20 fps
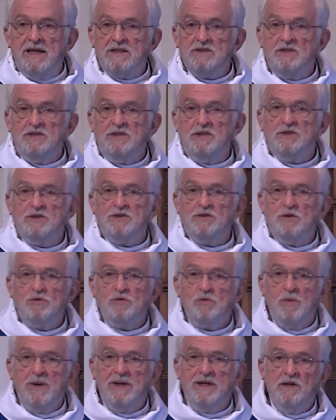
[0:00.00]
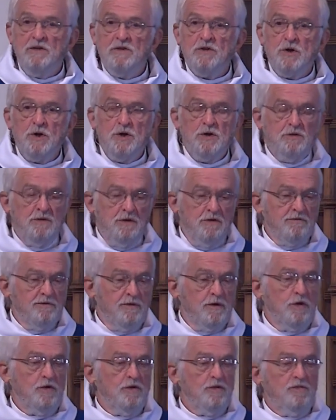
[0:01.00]
is the 23rd
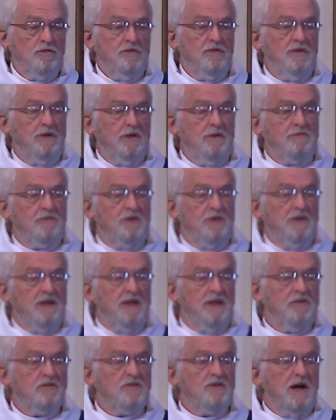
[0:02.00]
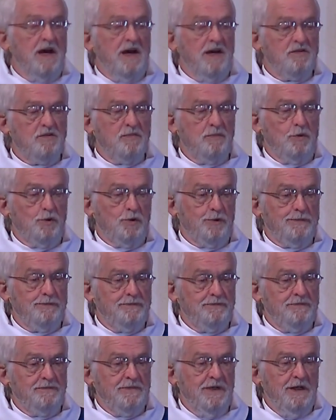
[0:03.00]
verse of today's gospel.
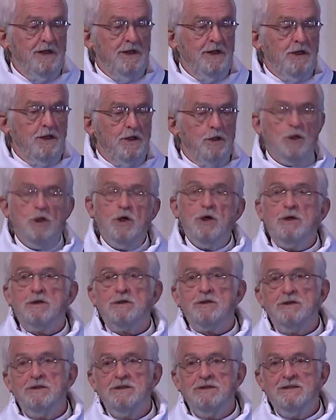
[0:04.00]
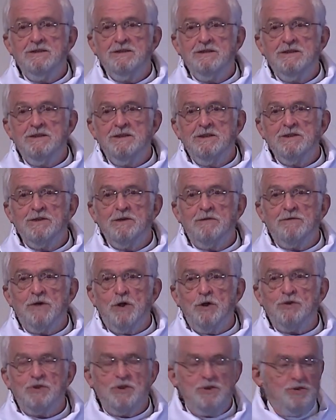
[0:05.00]
Look, the
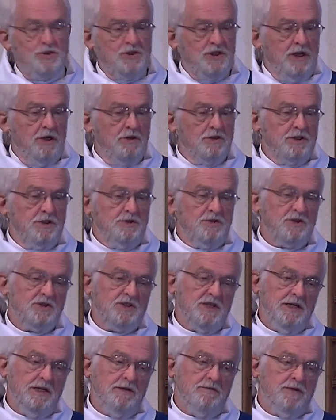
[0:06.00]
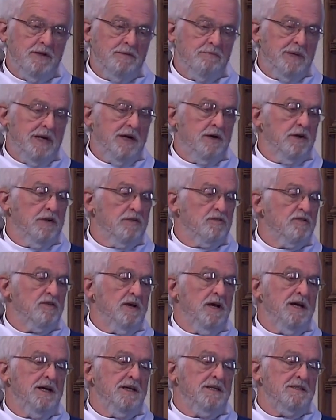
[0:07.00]
virgin shall conceive and bear a
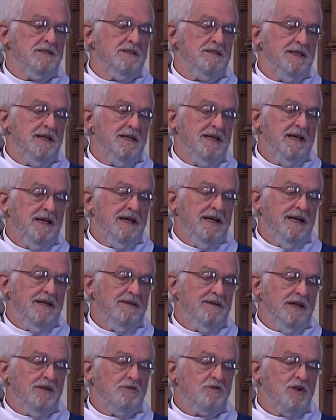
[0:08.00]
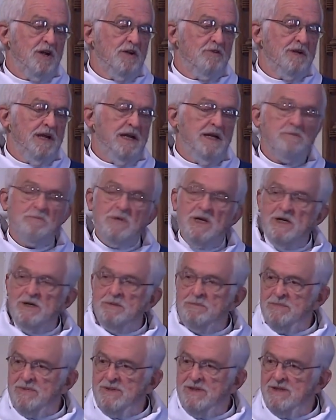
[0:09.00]
son, and they shall name
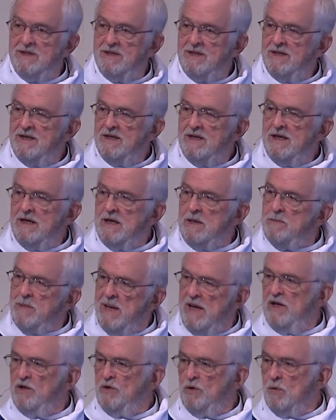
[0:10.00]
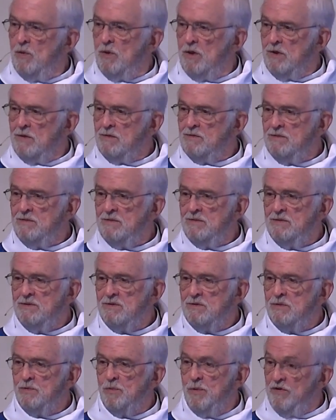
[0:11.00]
him Emmanuel,
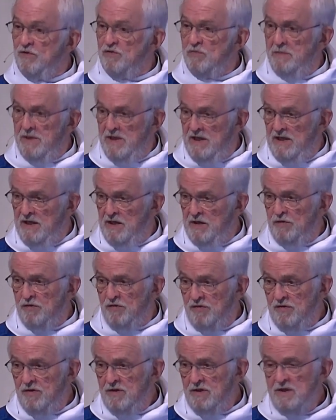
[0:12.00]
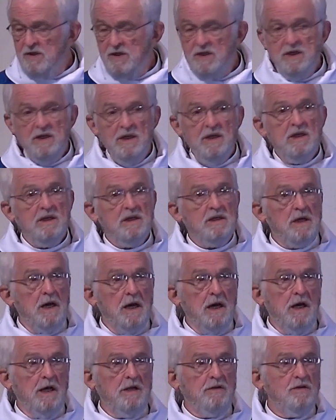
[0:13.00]
which means
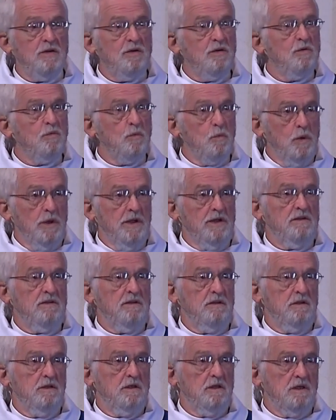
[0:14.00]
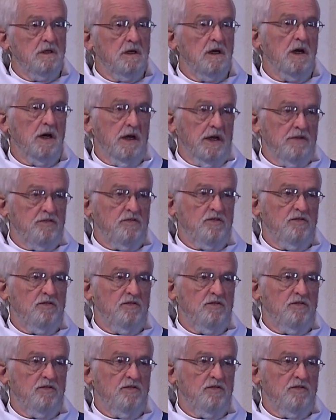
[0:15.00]
God with us.